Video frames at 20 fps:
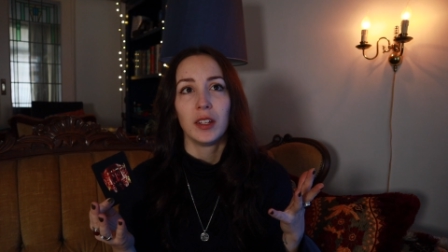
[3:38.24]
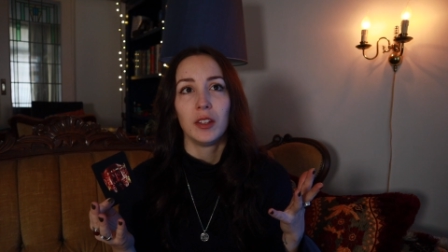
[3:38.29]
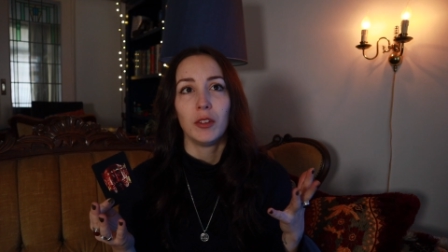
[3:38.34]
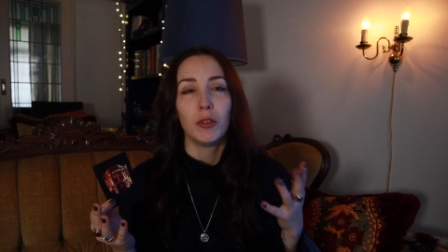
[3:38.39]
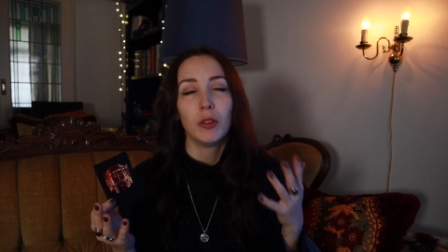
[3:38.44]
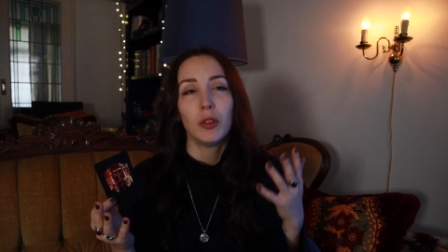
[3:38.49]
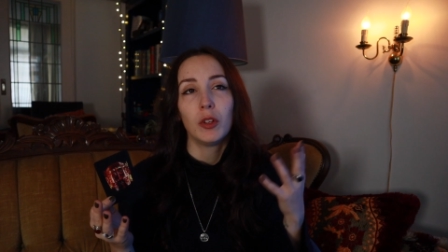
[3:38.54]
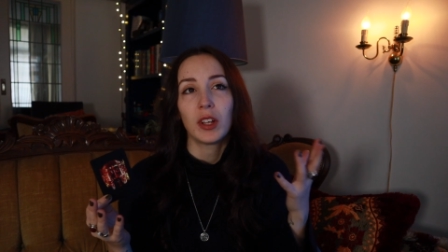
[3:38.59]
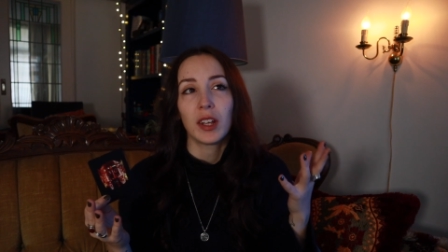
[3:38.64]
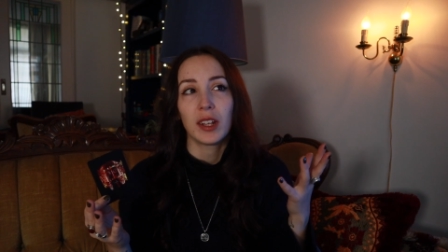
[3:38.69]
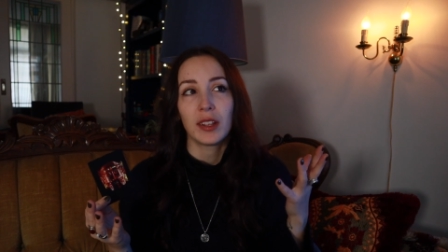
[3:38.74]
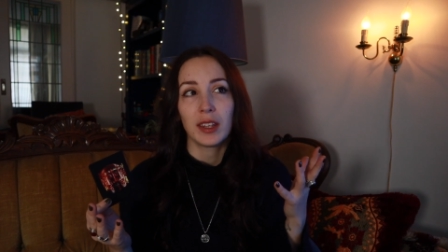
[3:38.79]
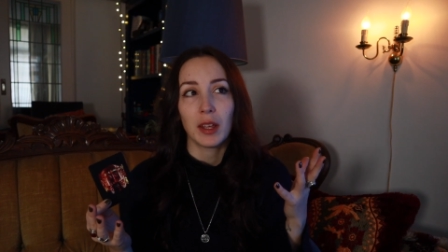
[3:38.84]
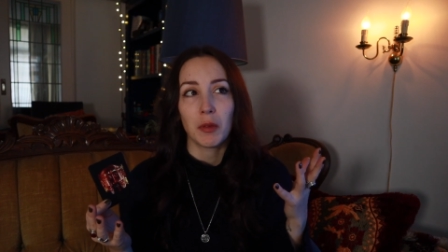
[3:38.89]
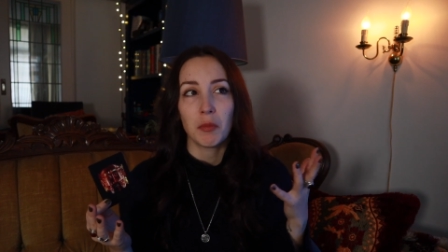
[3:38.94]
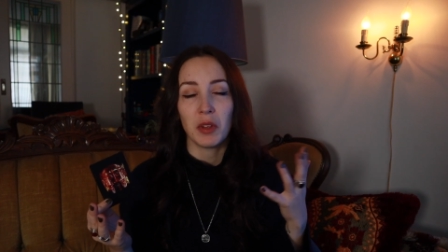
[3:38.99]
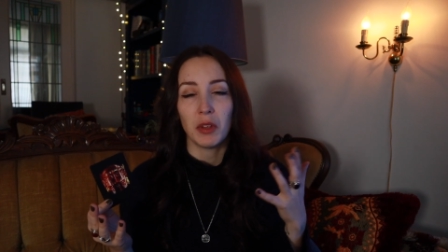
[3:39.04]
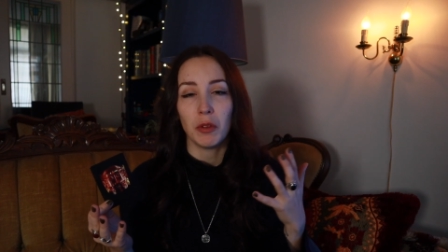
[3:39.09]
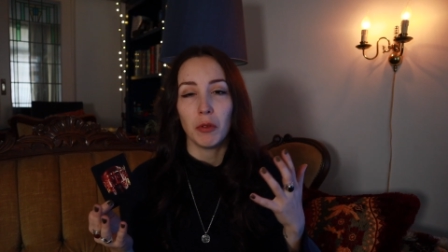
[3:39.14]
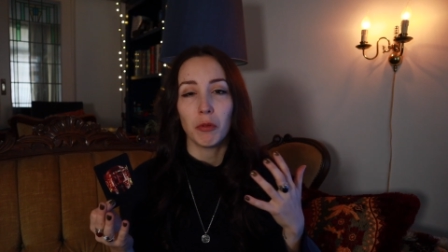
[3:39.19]
you look at
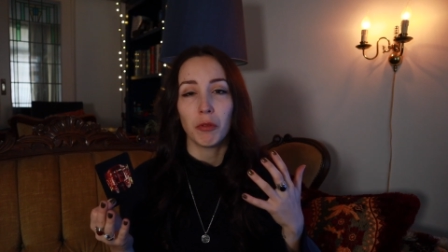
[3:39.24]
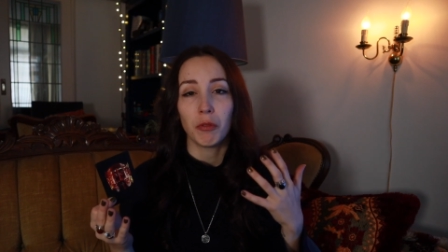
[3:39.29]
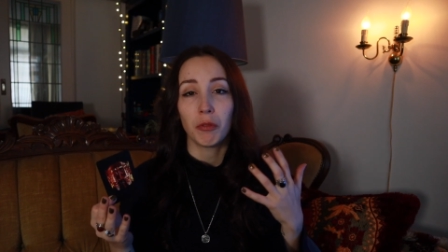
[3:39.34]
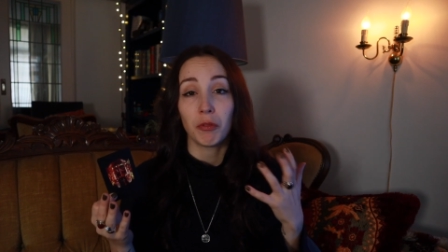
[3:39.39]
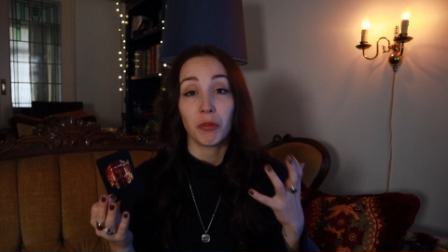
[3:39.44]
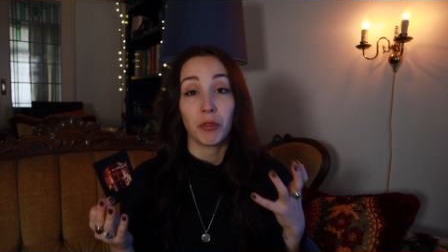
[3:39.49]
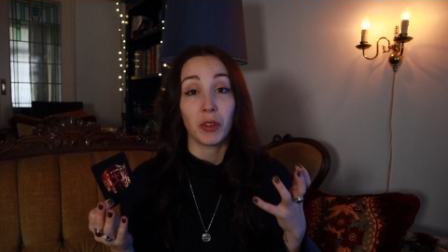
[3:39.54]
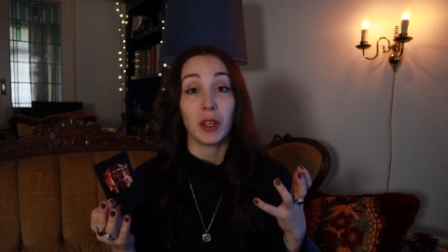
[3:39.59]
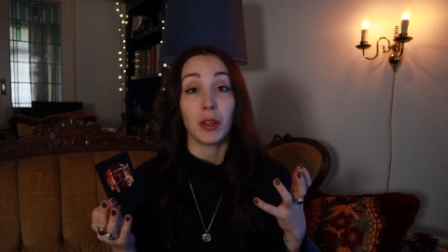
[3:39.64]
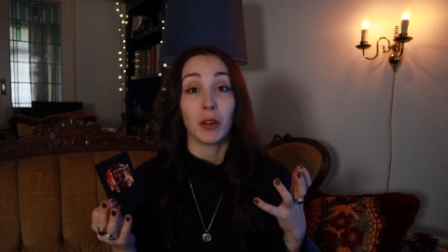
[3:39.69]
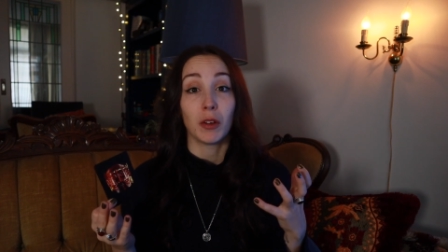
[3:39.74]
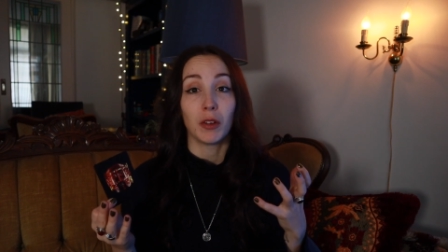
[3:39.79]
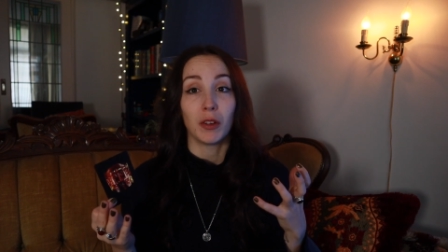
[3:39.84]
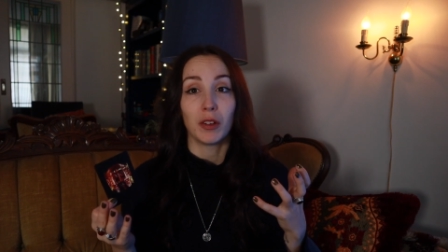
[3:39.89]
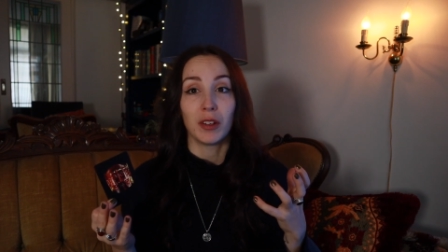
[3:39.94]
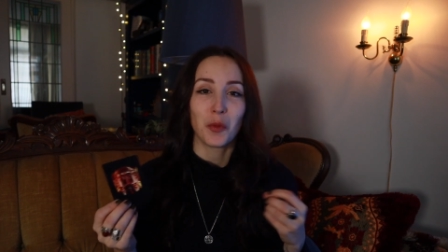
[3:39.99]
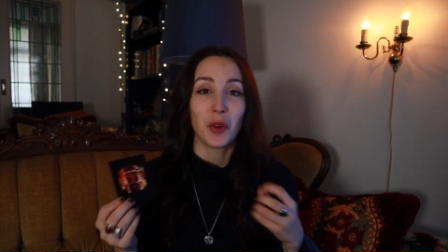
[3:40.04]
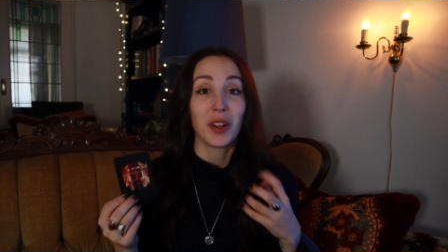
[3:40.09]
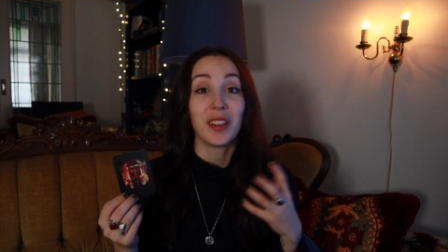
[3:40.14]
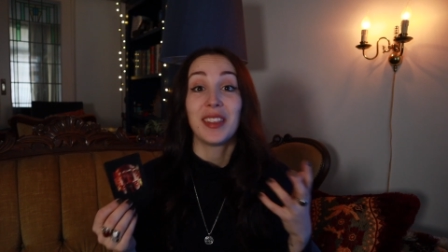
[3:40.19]
them and you
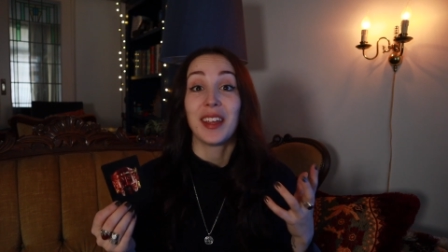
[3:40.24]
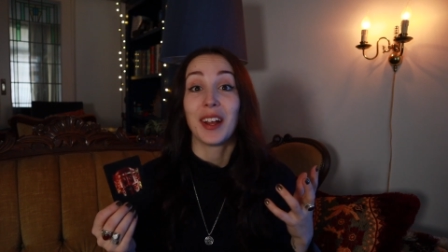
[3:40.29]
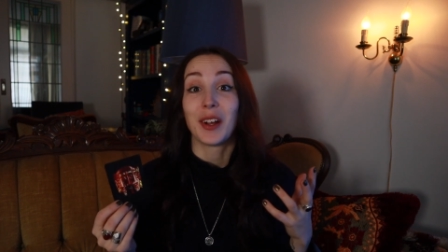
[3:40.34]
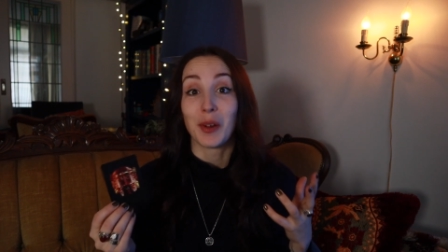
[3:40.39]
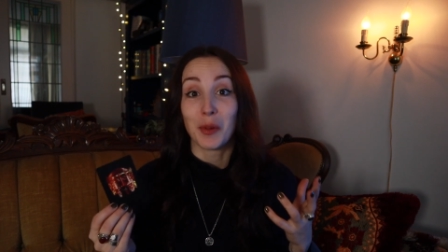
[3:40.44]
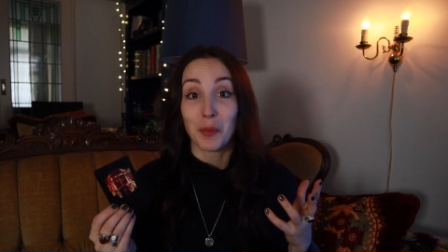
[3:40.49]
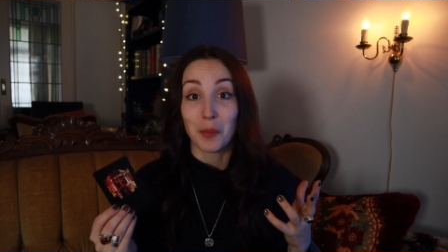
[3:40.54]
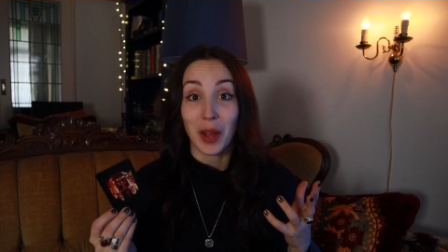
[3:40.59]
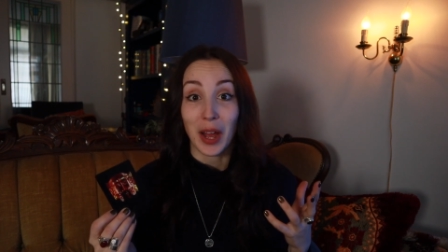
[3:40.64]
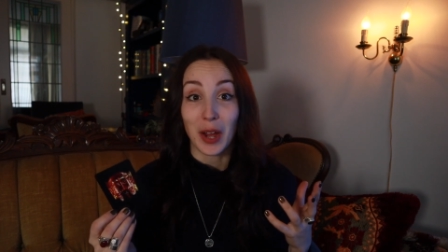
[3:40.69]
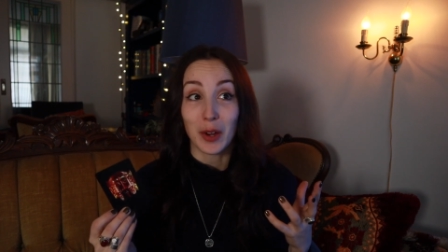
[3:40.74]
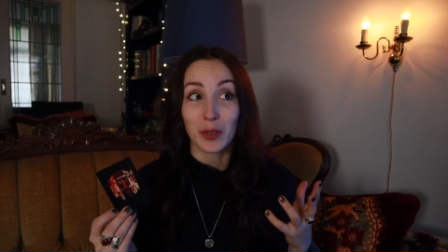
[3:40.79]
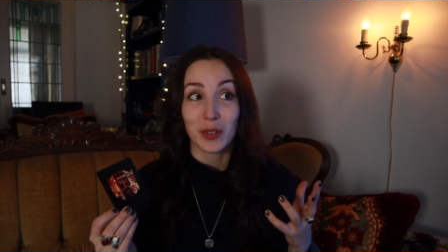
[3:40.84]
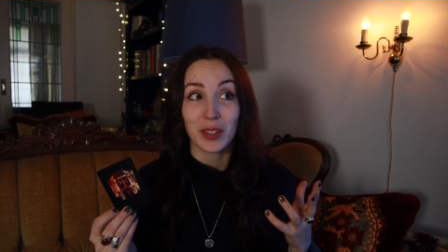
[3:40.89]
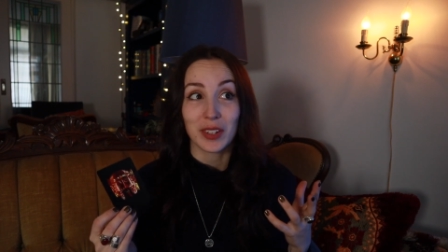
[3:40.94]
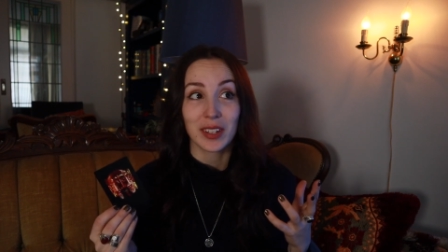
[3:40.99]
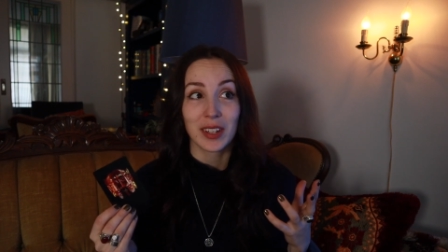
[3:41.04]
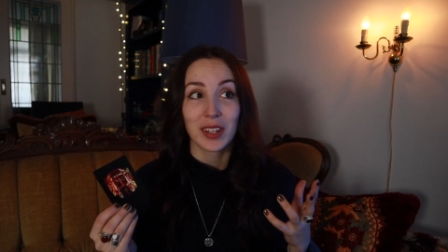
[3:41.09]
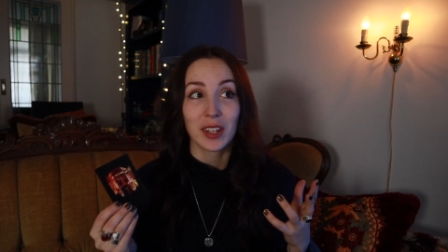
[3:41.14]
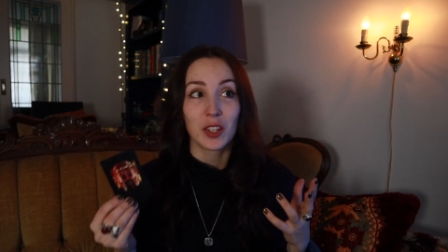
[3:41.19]
feel what they're
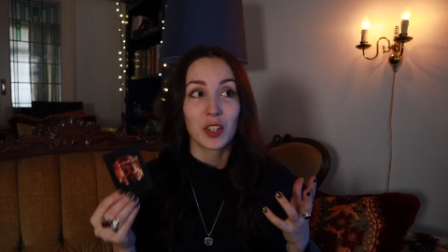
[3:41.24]
about.